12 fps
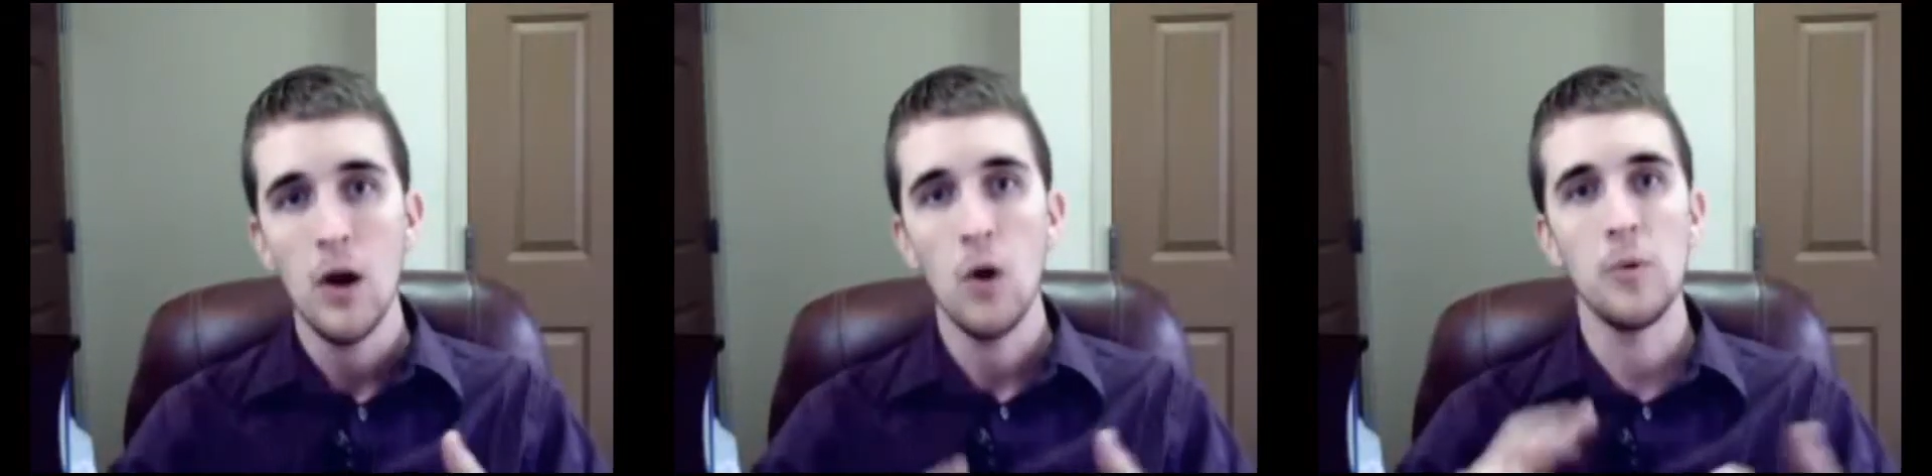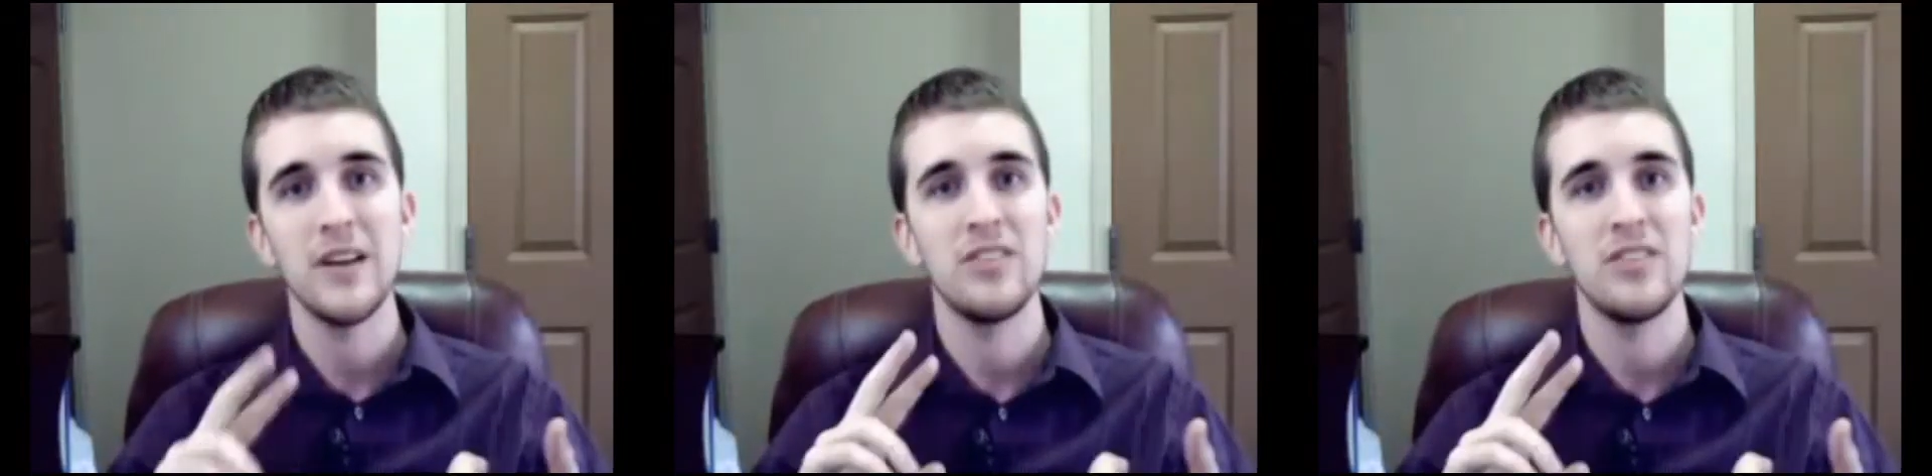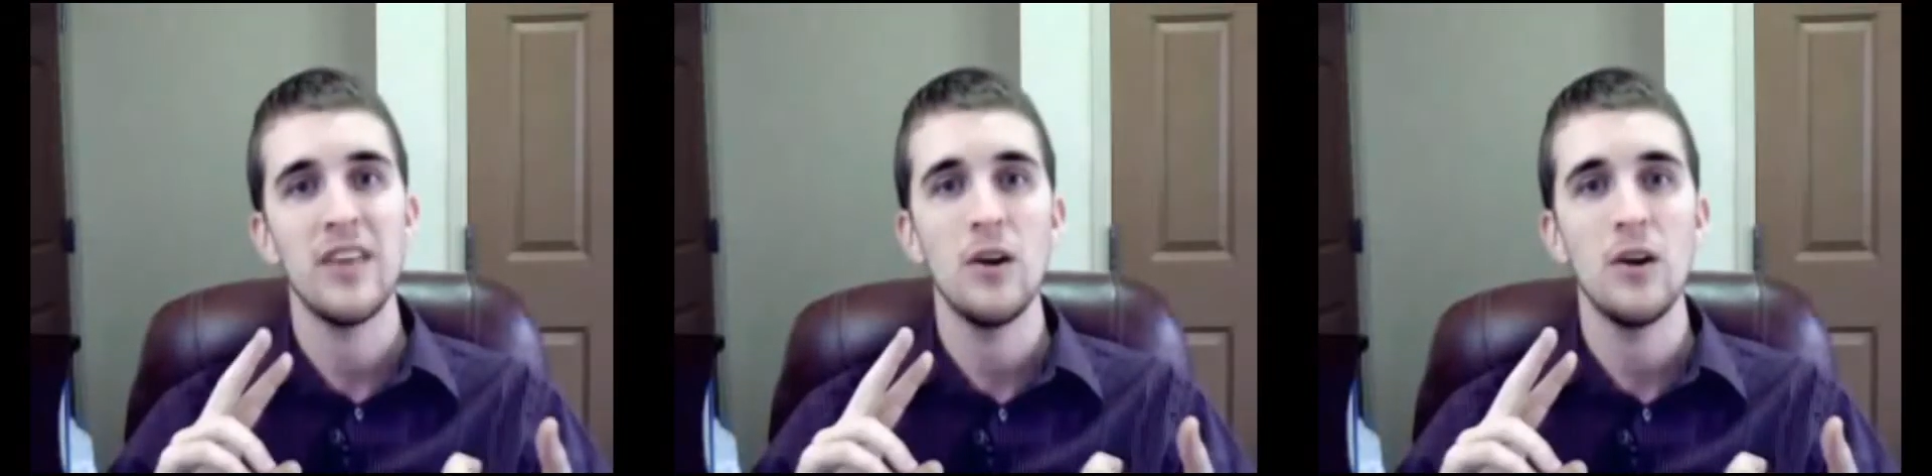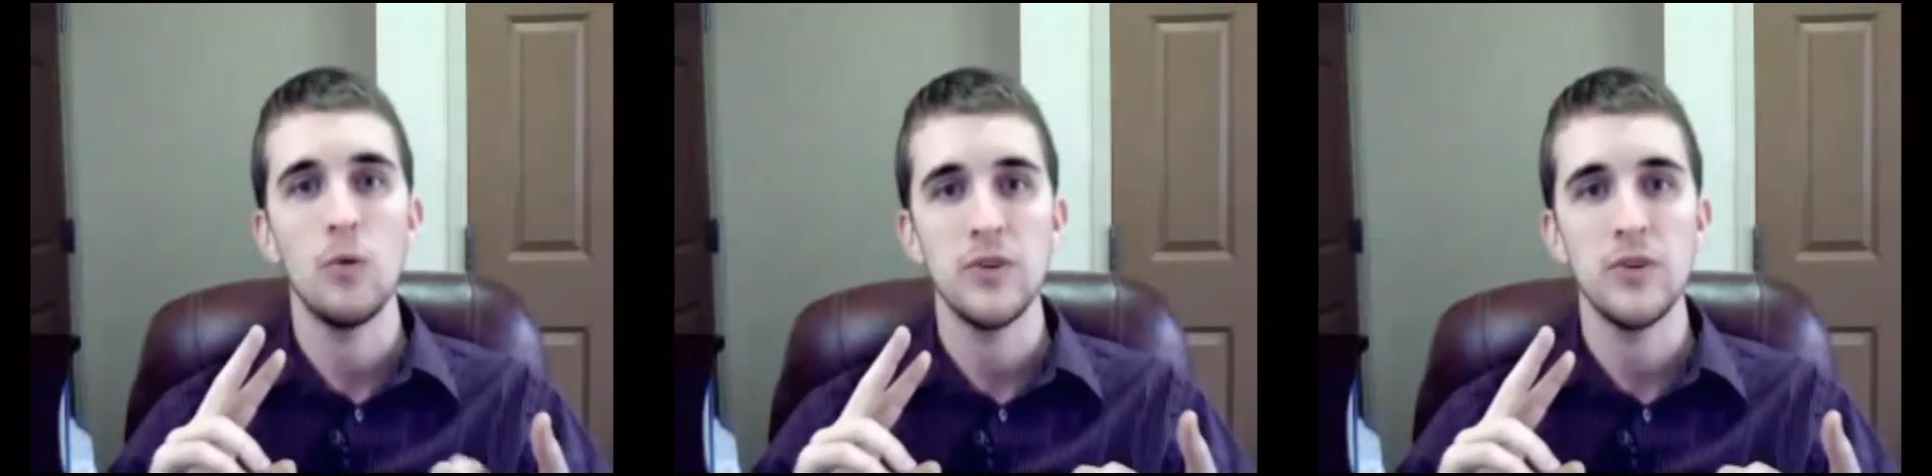or because they
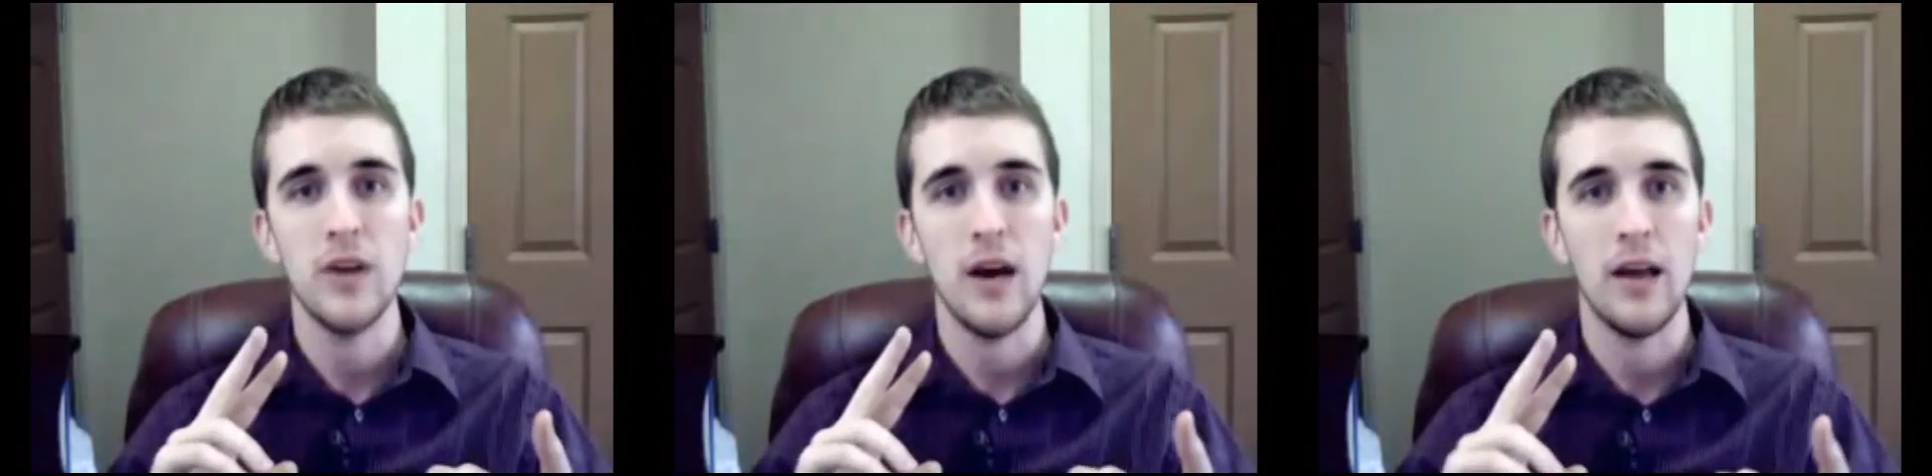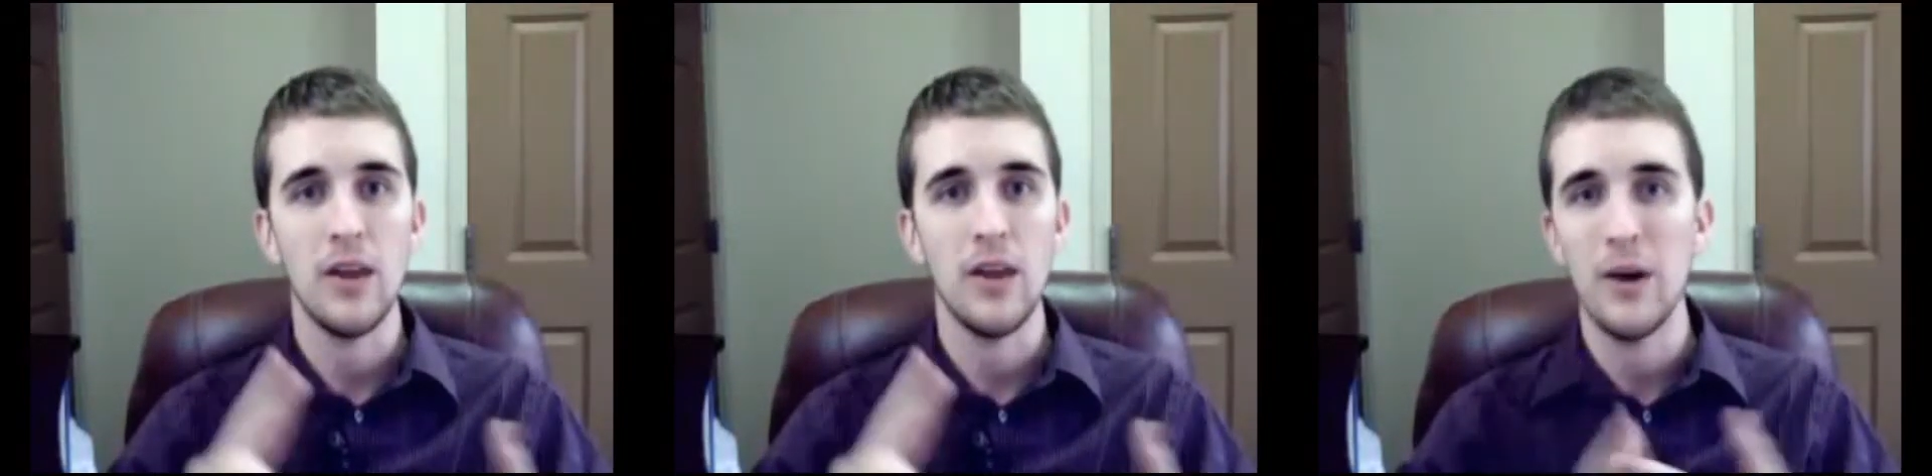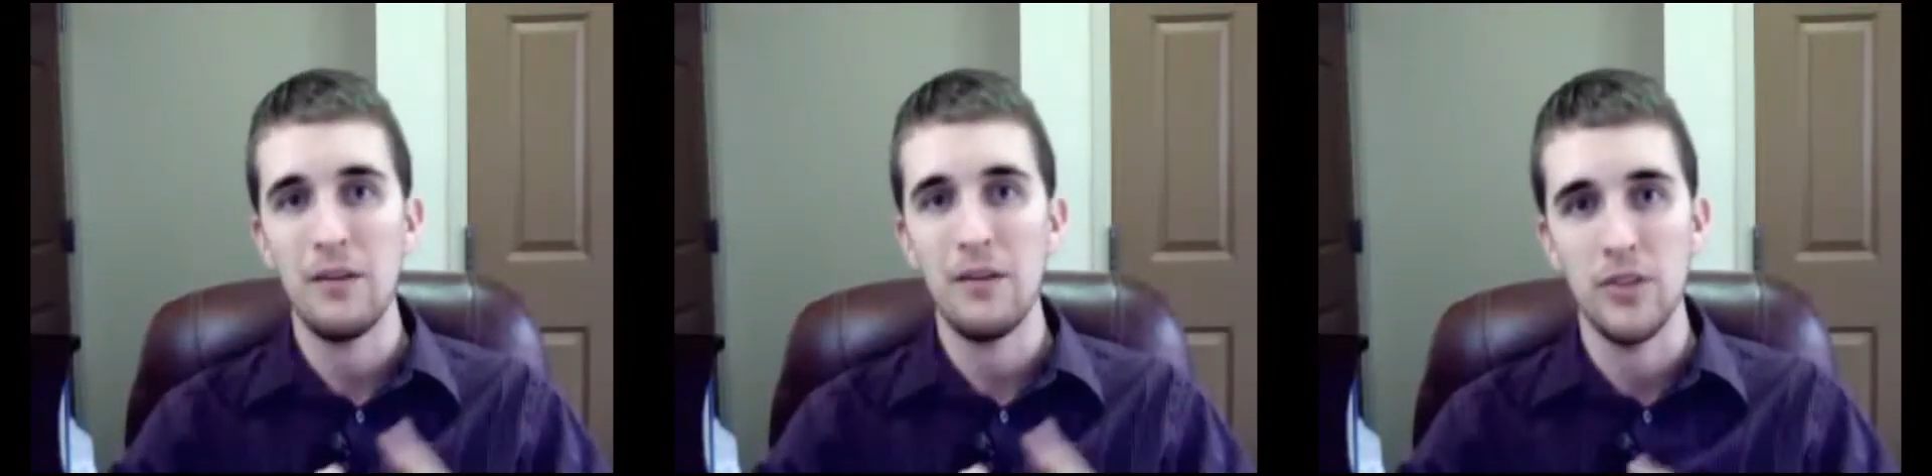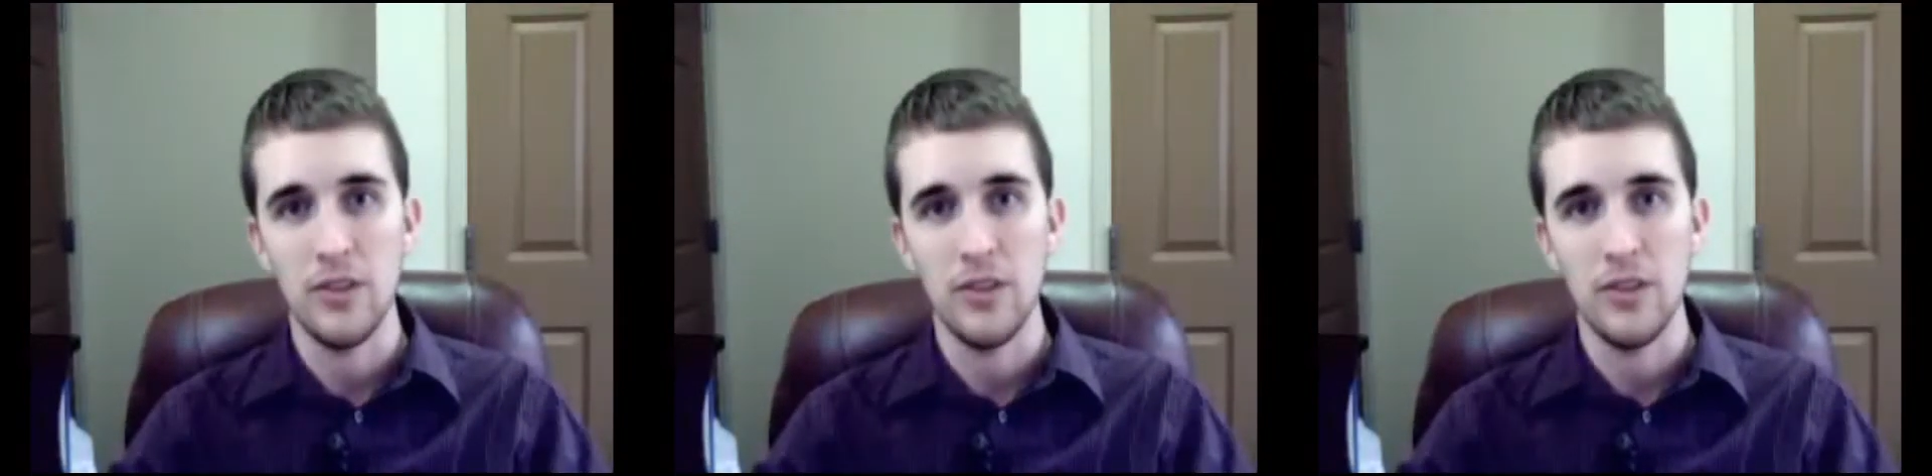don't have